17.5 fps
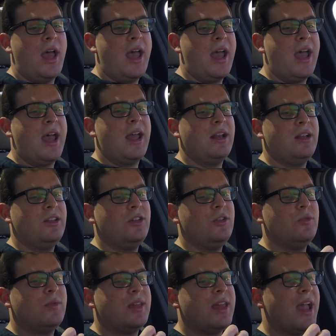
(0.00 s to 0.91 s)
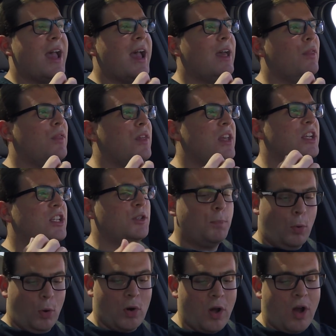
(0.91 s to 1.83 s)
And you get the
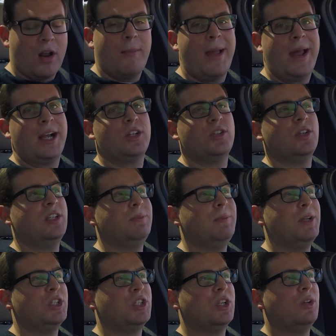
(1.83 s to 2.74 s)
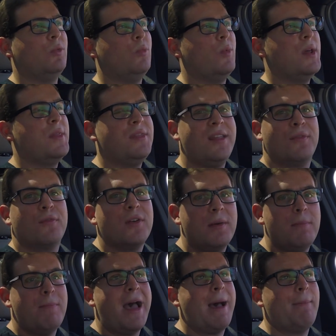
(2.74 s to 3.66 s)
sport automatic transmission with
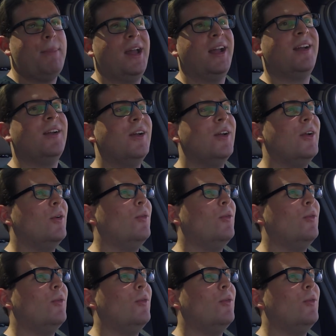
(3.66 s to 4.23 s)
different mapping,